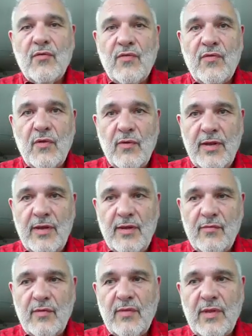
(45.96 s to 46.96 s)
their
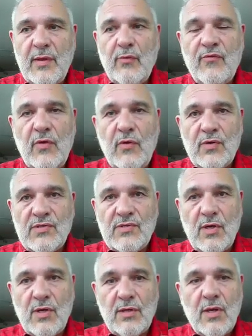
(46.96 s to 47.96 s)
theory that they will
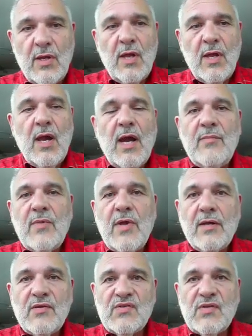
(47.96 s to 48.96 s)
focus on.
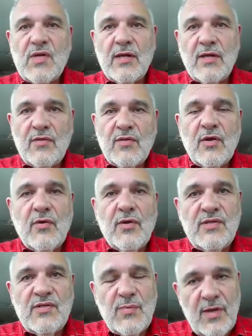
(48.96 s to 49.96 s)
I'm not assigning
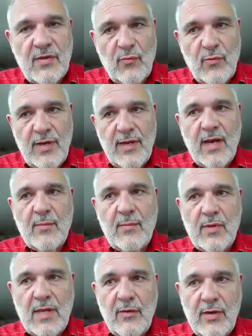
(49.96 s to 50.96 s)
theories, by the
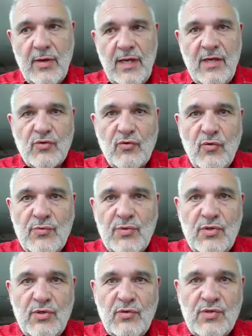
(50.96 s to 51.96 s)
way. I'm allowing
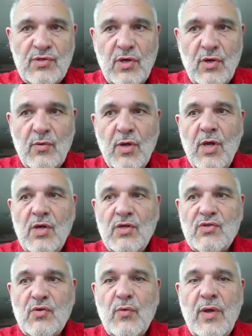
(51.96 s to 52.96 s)
each group to do
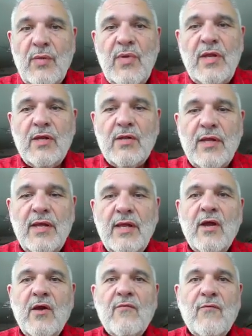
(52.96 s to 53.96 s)
so. So
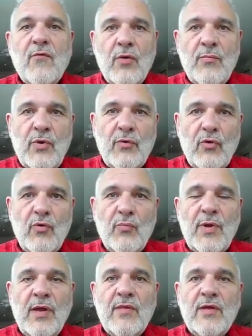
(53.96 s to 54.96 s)
immediately form
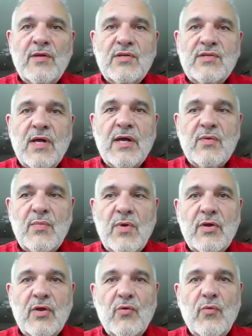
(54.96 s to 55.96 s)
your group and then
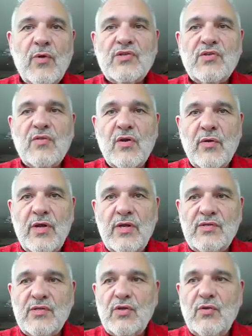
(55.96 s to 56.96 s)
decide among you which
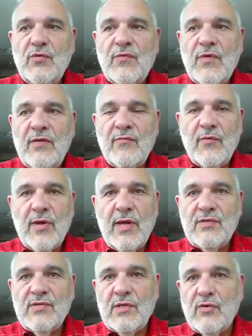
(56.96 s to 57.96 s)
theories you
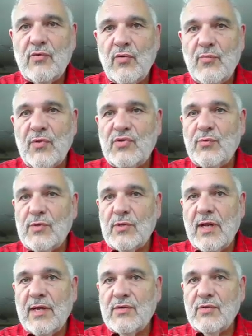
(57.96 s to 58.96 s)
favor as a group
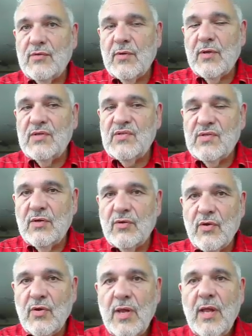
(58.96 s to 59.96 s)
that you would like to
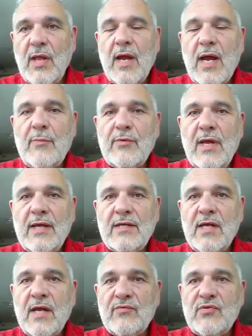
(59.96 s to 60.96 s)
consider. I
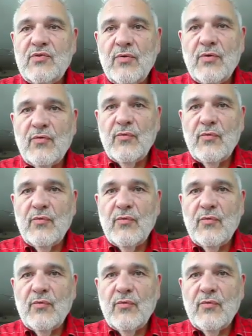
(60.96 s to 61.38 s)
would like to have